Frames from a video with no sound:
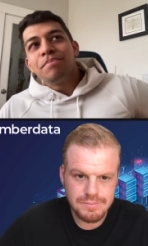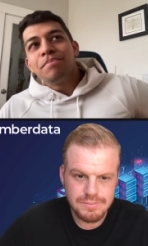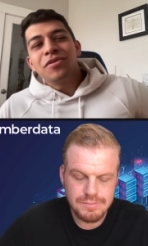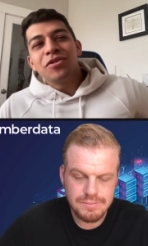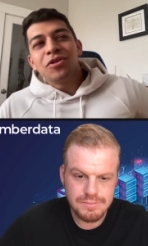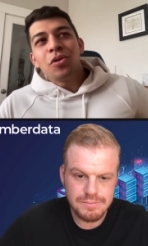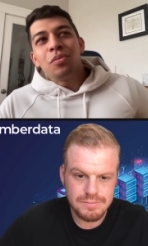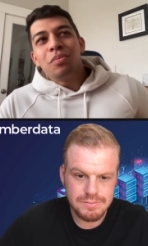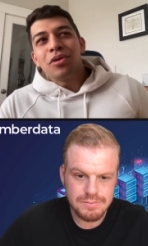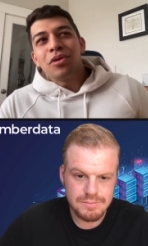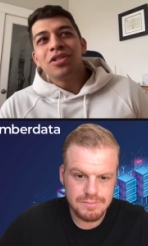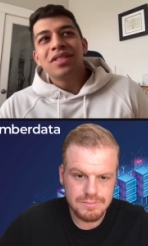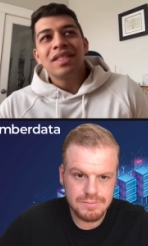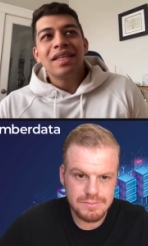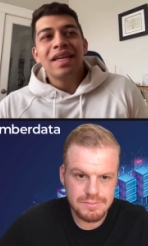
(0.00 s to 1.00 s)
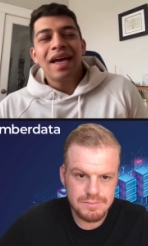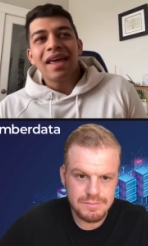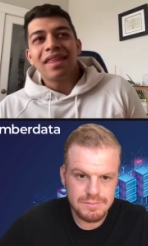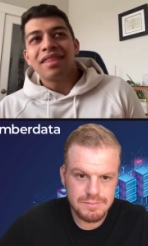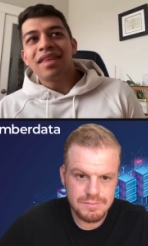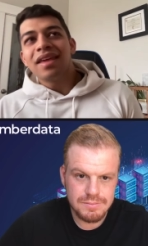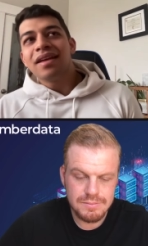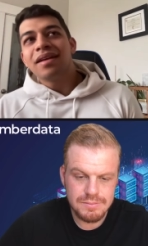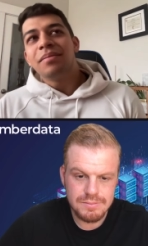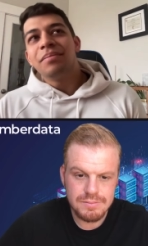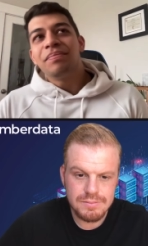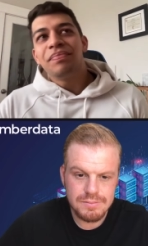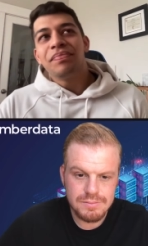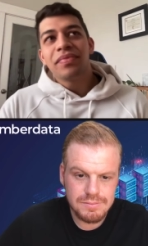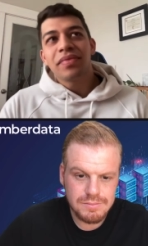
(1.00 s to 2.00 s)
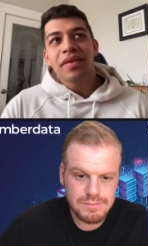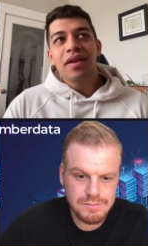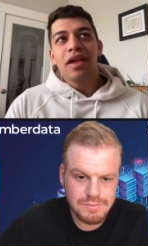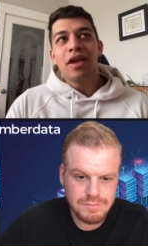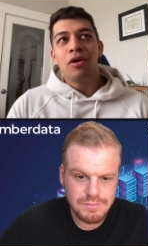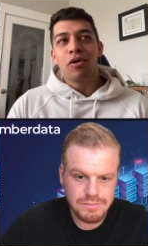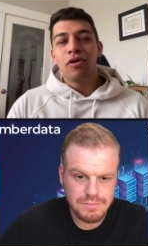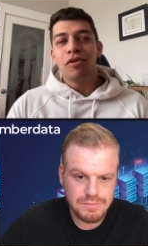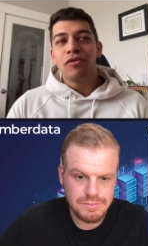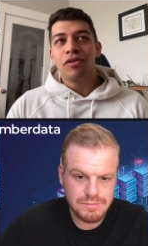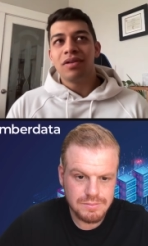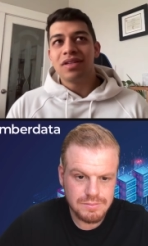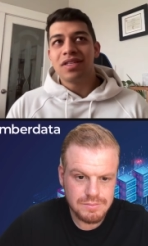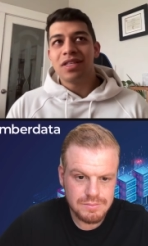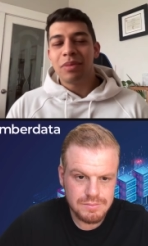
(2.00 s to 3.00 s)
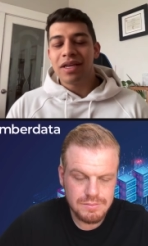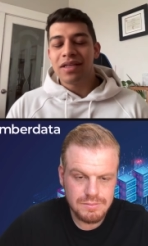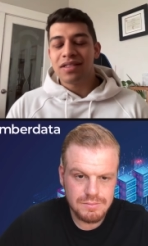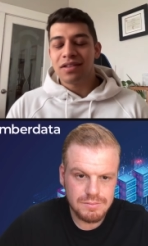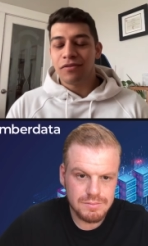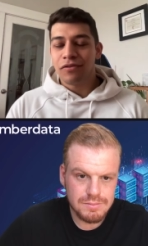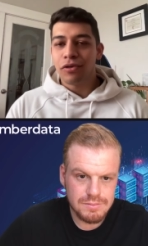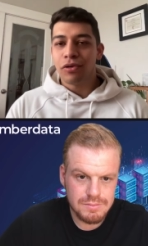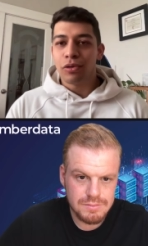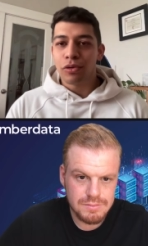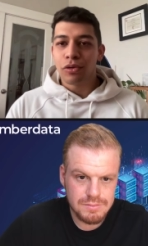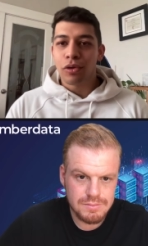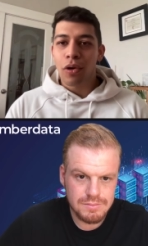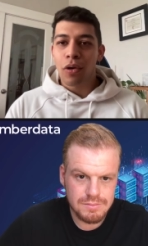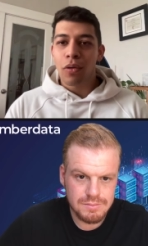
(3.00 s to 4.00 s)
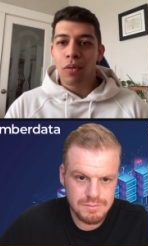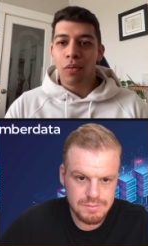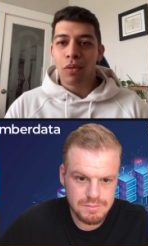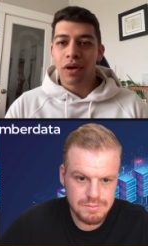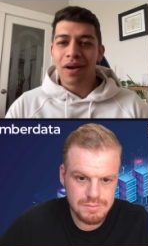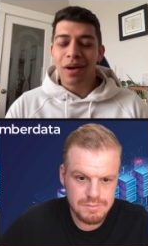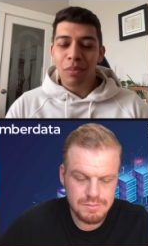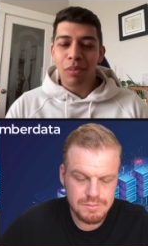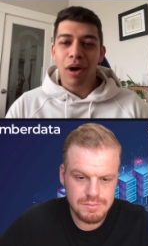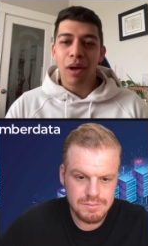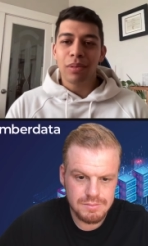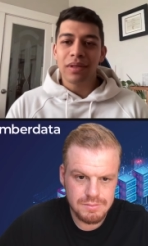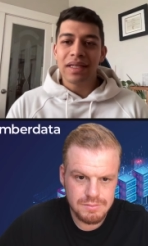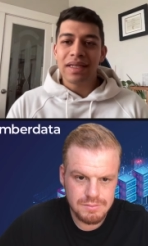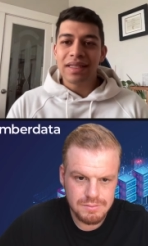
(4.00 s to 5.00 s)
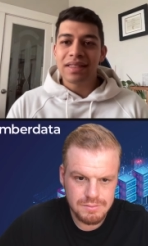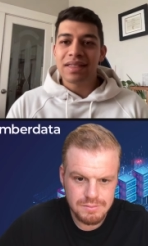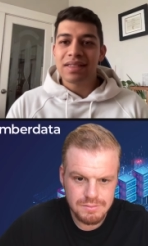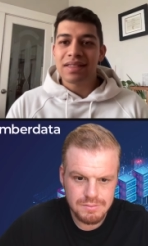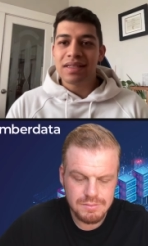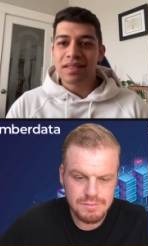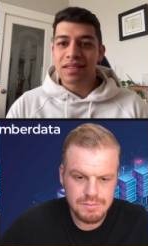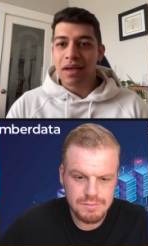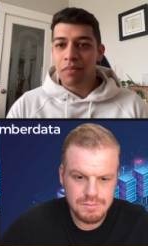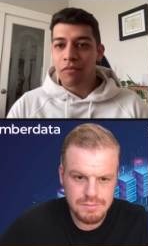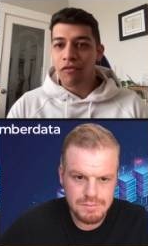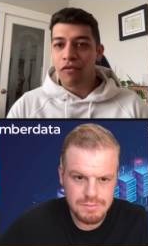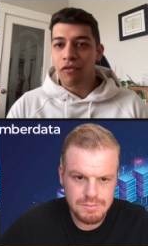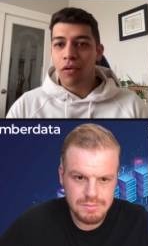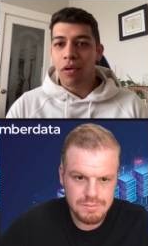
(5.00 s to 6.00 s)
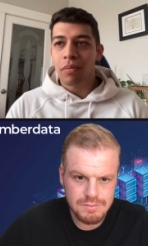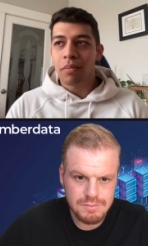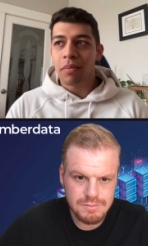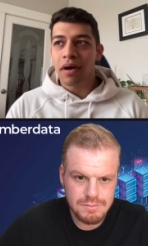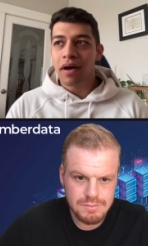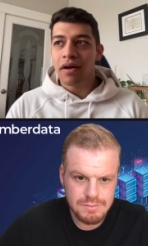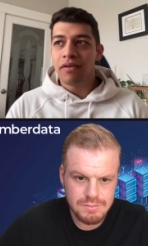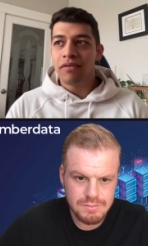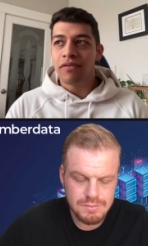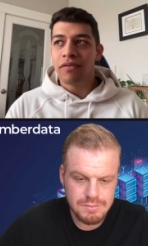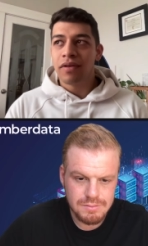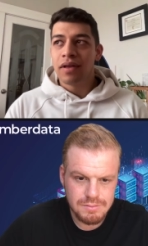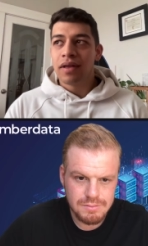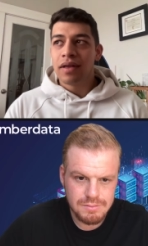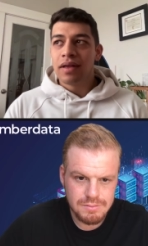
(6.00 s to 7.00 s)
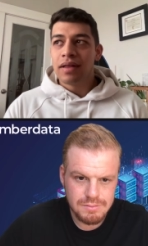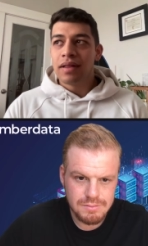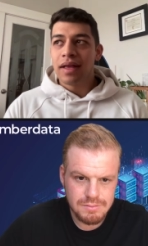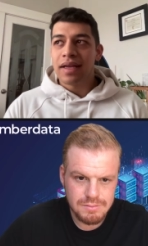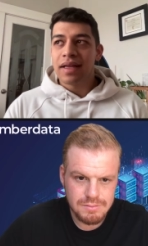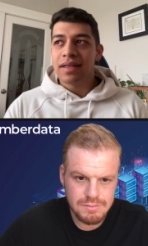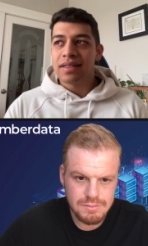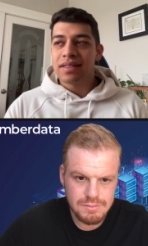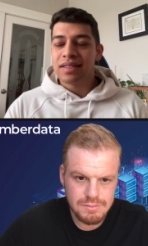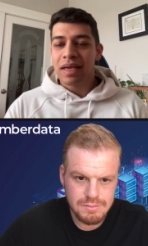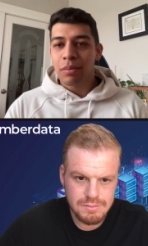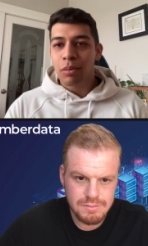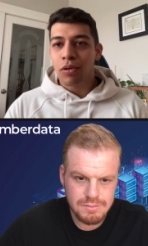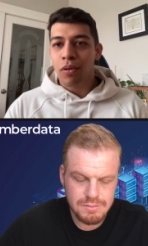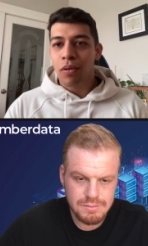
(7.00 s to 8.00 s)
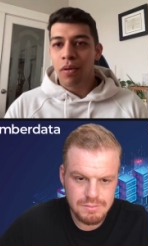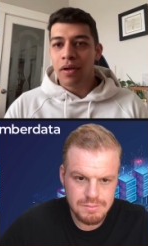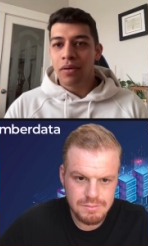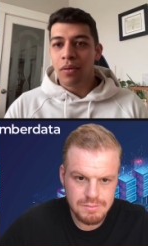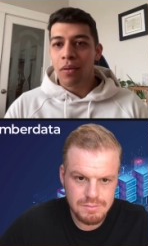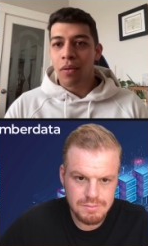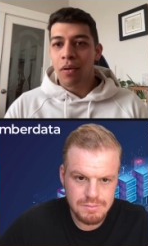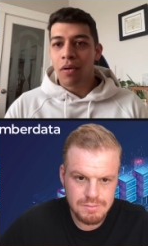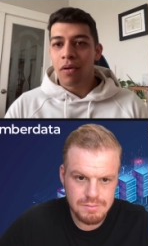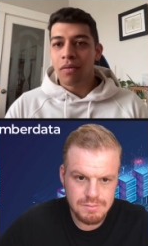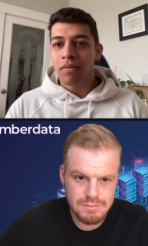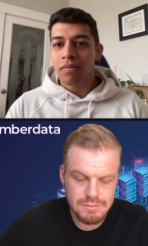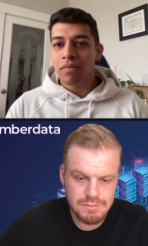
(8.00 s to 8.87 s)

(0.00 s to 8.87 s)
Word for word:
Speaker 1: So personally, I think in order for this space to further grow, we're going to probably need to see some form of like stablecoin or